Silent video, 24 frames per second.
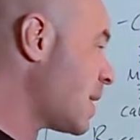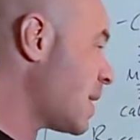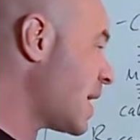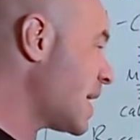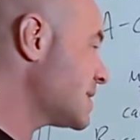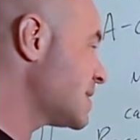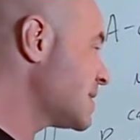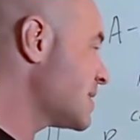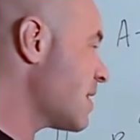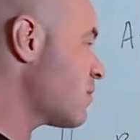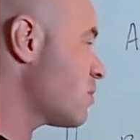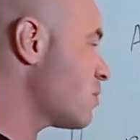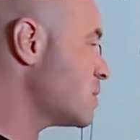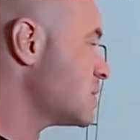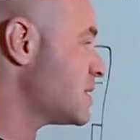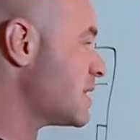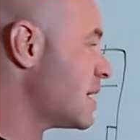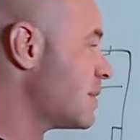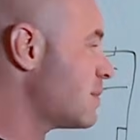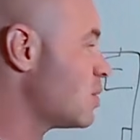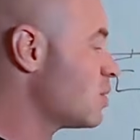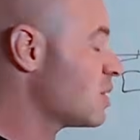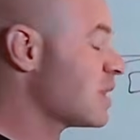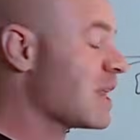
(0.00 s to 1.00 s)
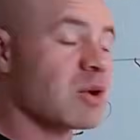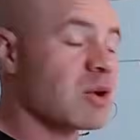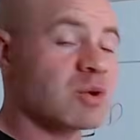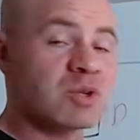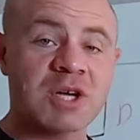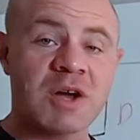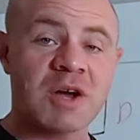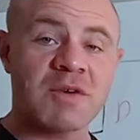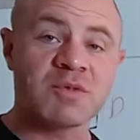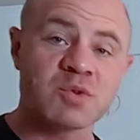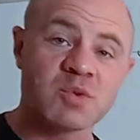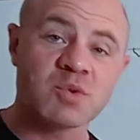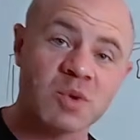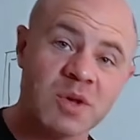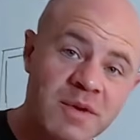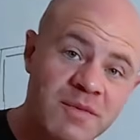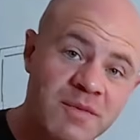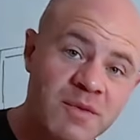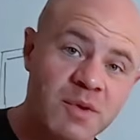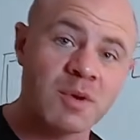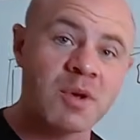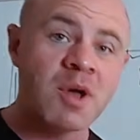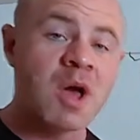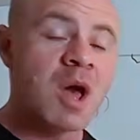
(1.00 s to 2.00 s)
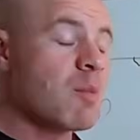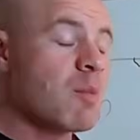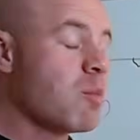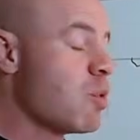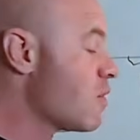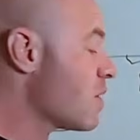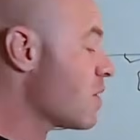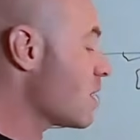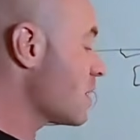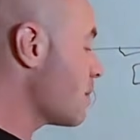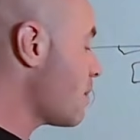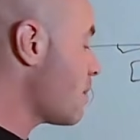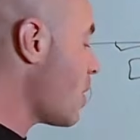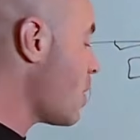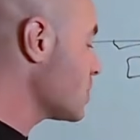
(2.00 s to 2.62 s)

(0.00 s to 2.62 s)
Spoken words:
applies to everyone. Same thing with lateral shuffles, we're looking for moving on the